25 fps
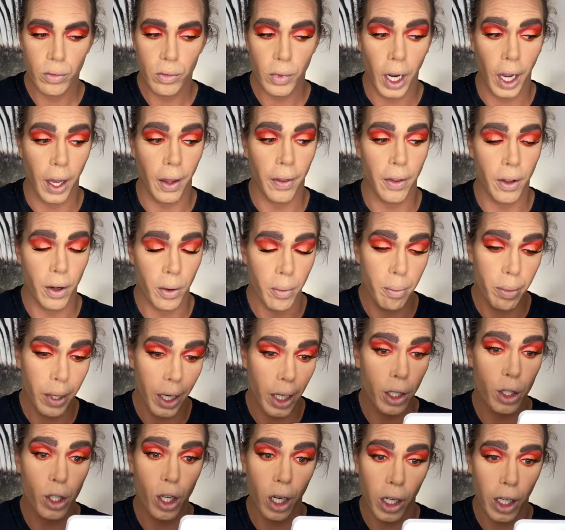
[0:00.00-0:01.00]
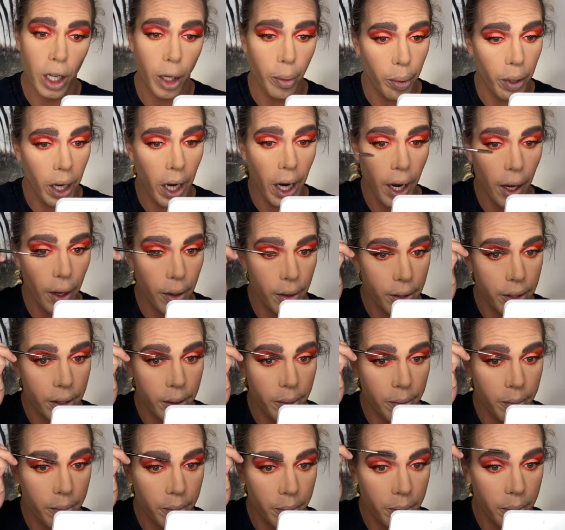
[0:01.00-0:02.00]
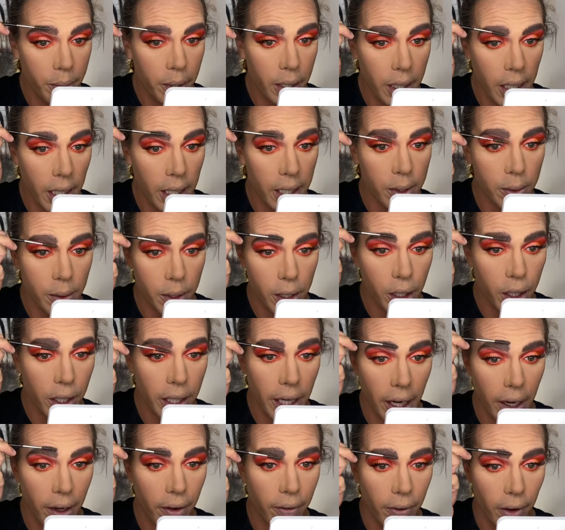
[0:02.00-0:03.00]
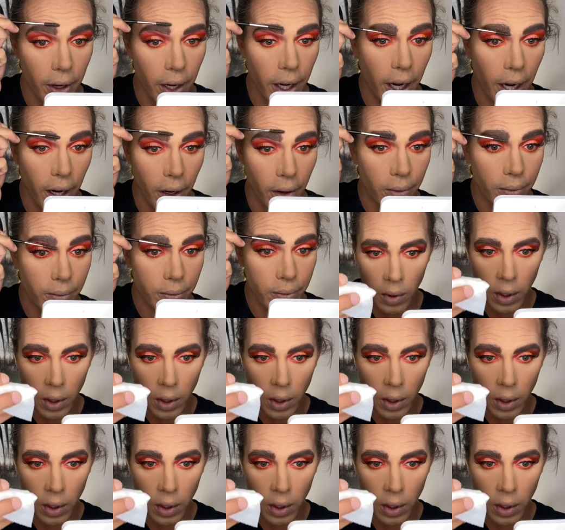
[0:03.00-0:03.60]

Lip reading: Yeah, they're big chunky brows, but that's what you're getting for now.